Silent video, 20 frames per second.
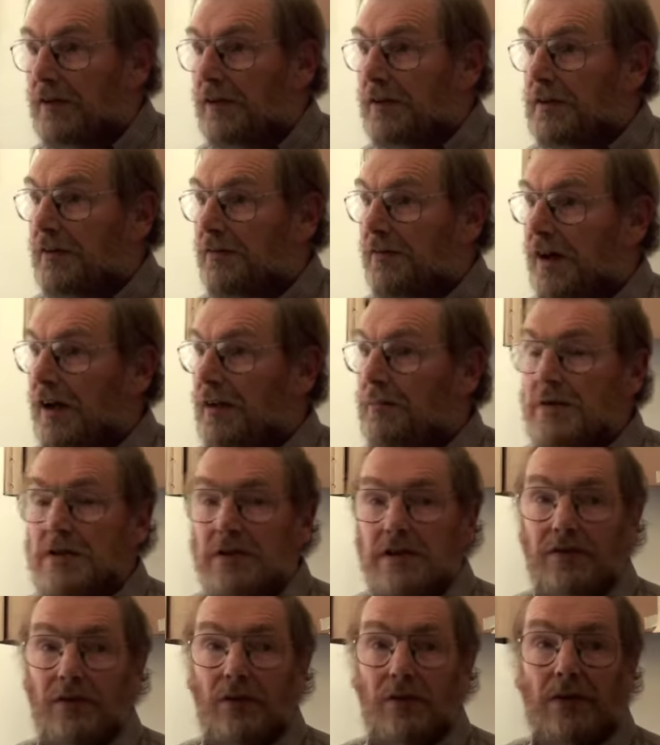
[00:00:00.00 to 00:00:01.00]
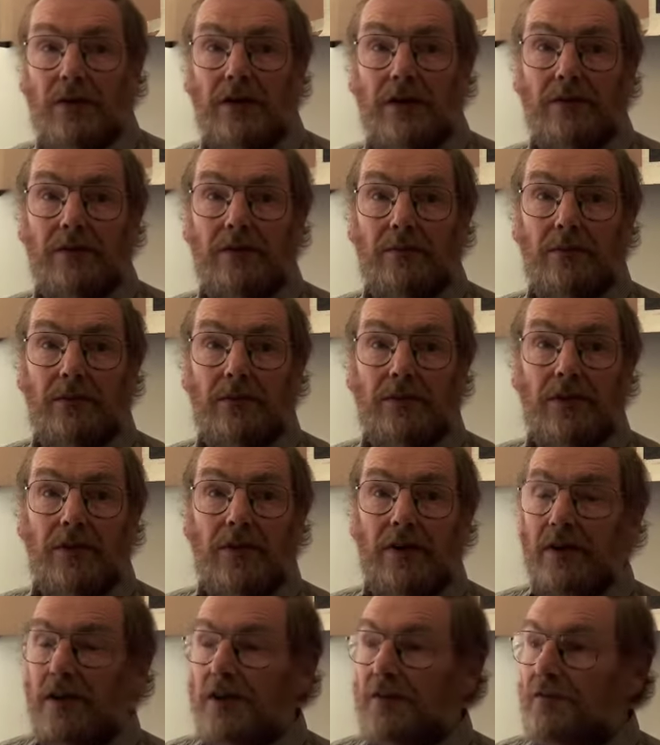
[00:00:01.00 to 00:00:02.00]
the development of organisms,
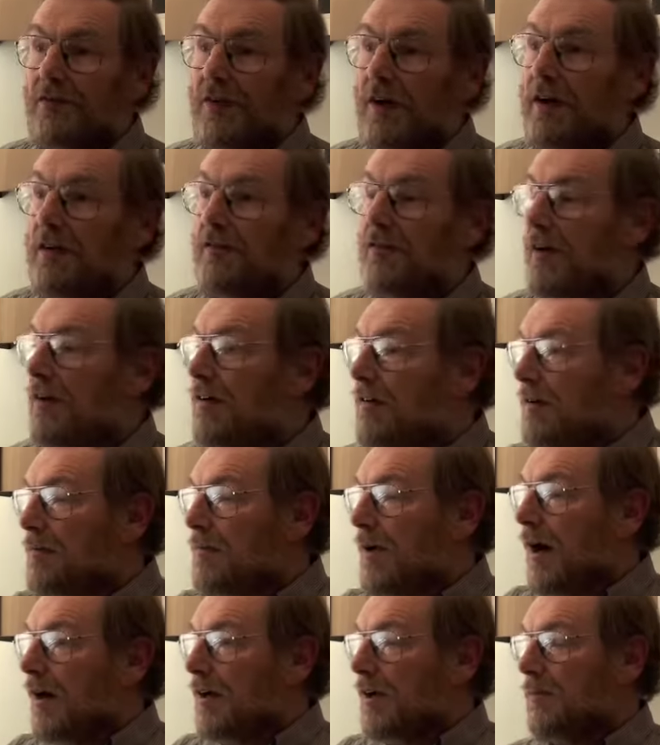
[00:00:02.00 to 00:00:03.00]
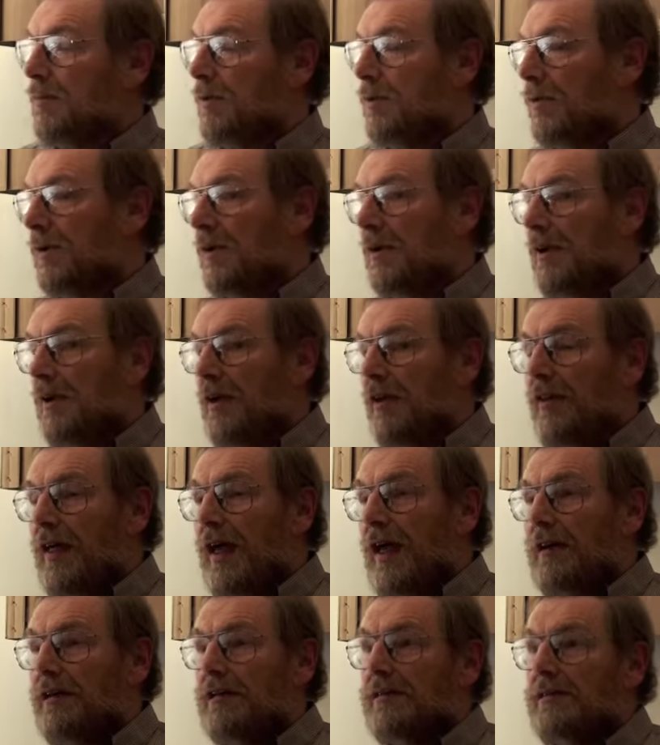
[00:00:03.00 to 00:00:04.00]
is very, very remarkable
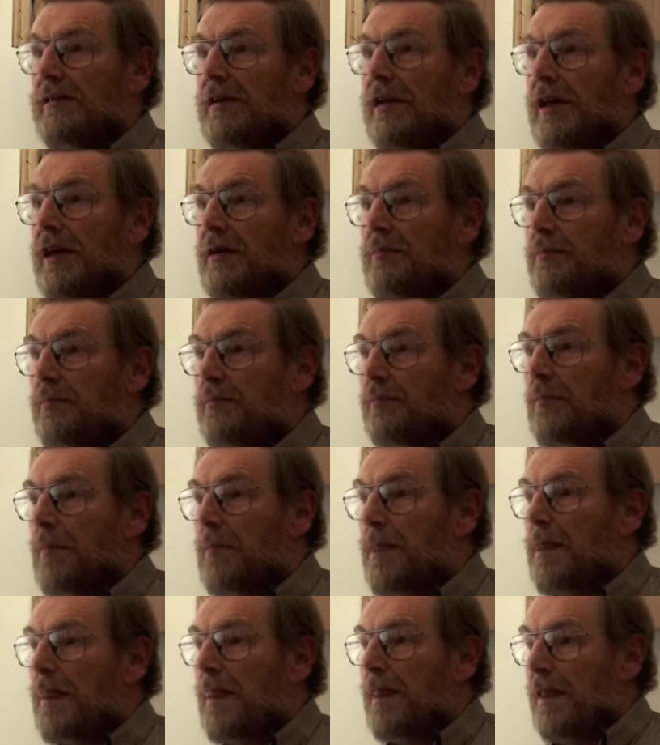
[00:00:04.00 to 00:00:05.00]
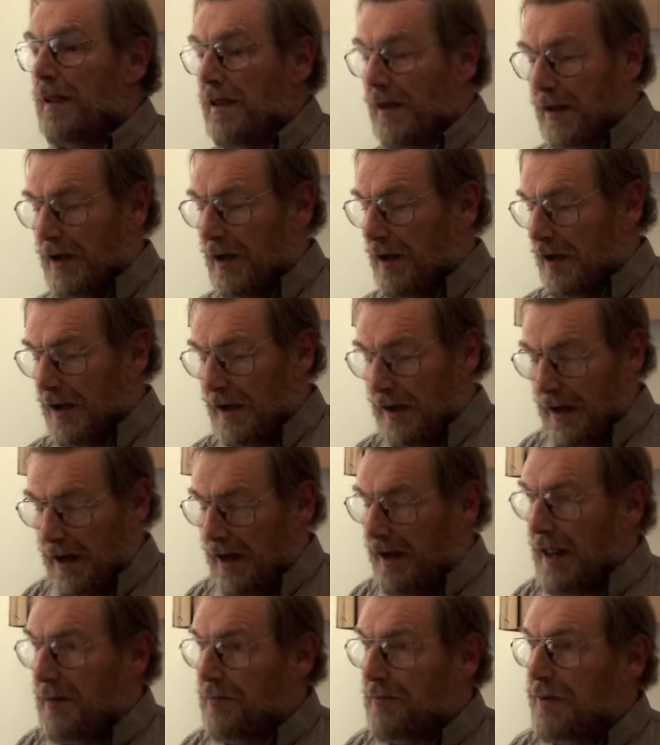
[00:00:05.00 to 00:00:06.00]
that
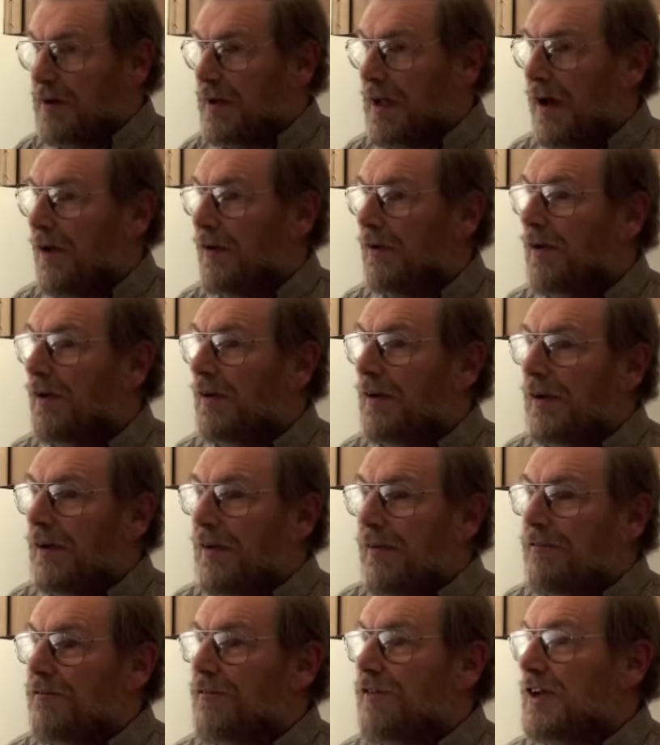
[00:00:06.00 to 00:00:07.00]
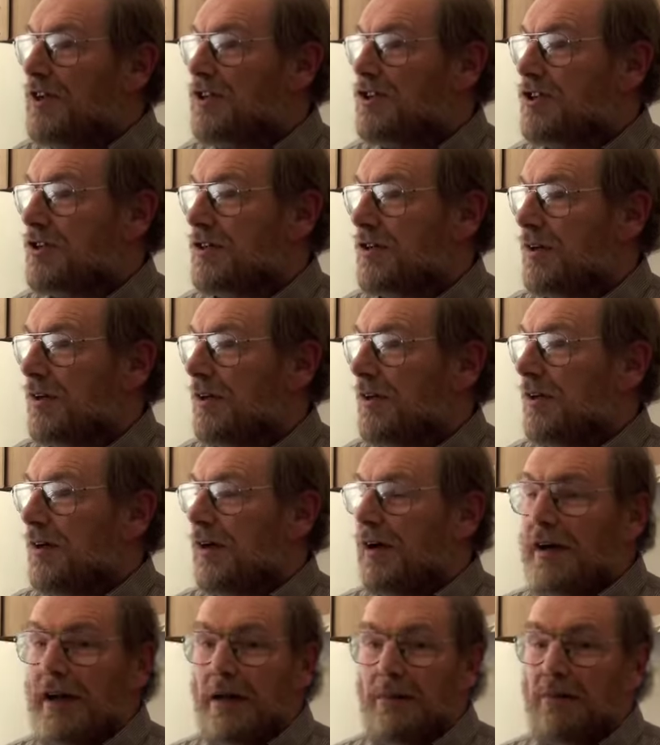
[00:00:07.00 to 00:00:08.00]
an embryo fish,
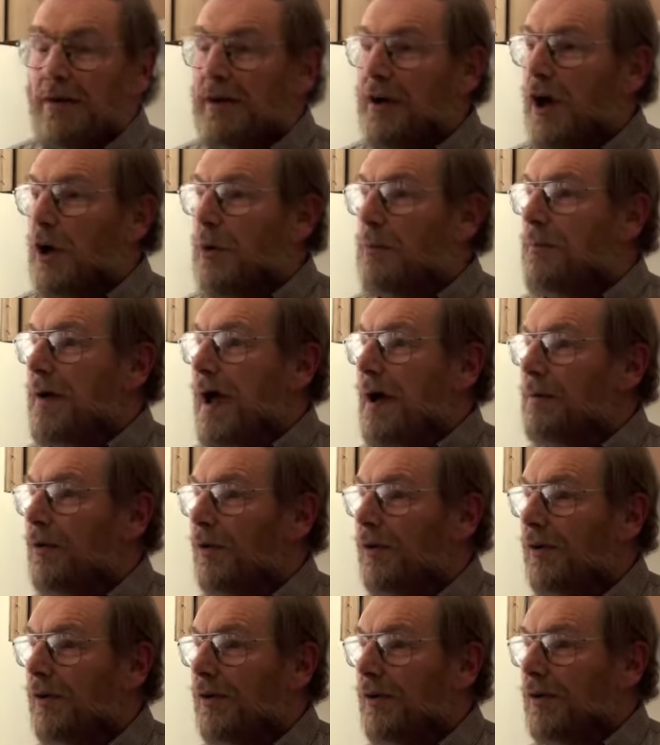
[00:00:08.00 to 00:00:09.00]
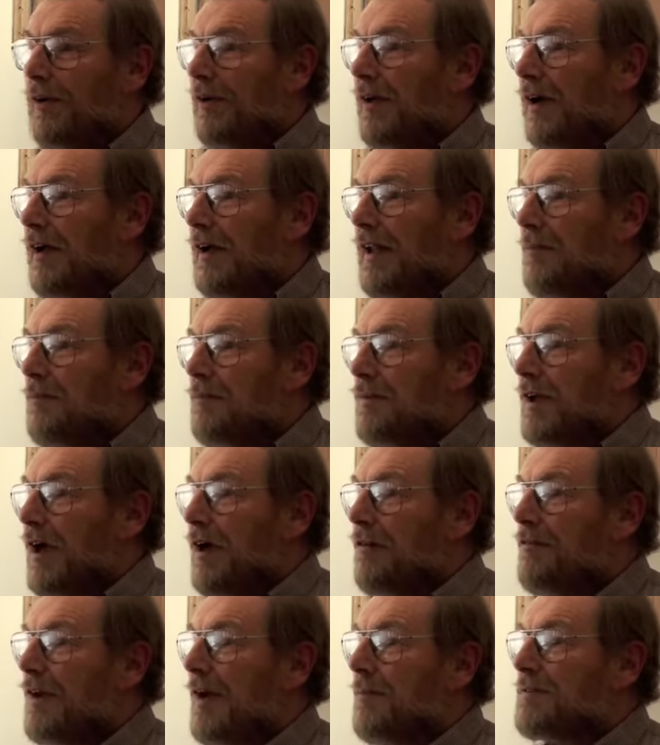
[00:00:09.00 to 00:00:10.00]
an embryo mammal, an
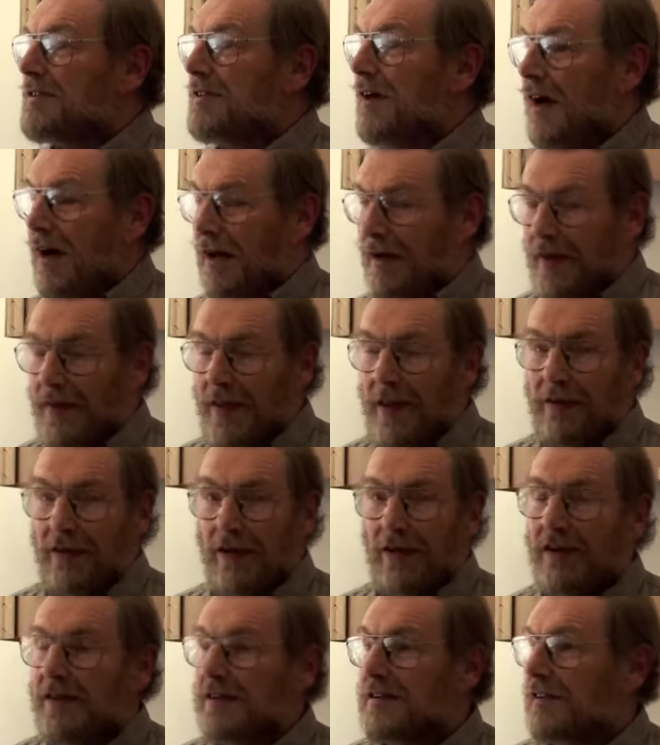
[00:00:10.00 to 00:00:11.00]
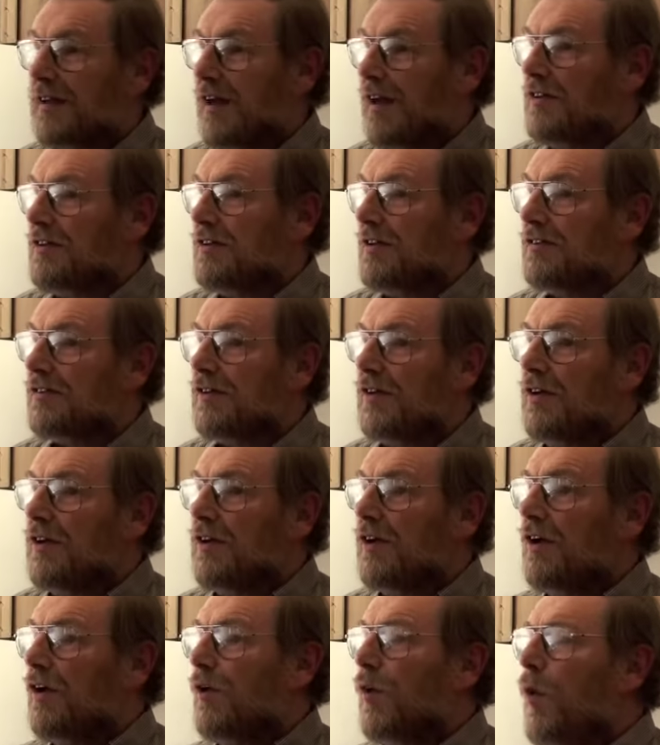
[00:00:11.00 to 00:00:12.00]
embryo reptile in their early stages
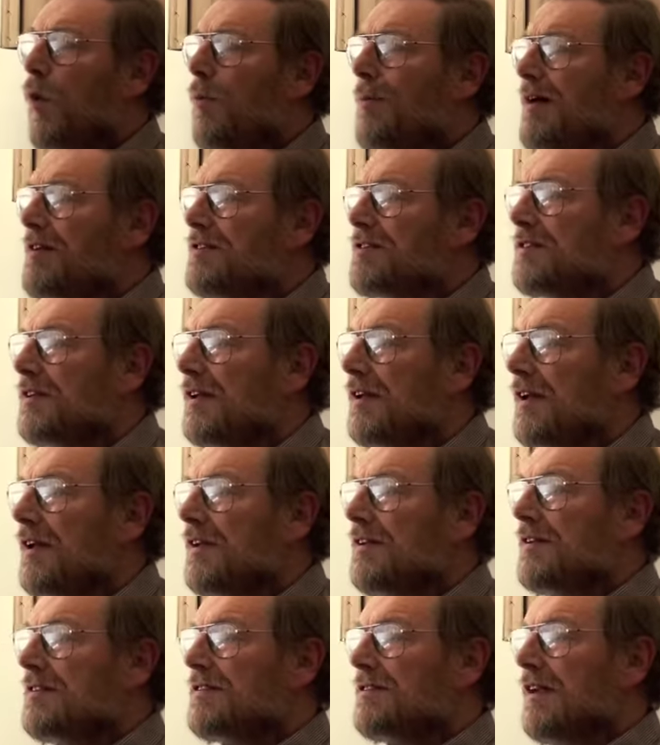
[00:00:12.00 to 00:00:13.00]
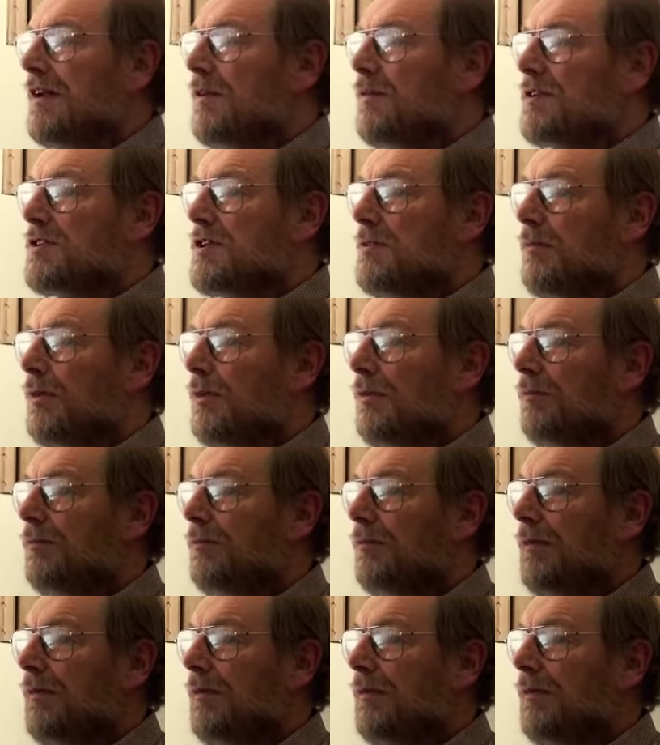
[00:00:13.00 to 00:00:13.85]
are almost indistinguishable.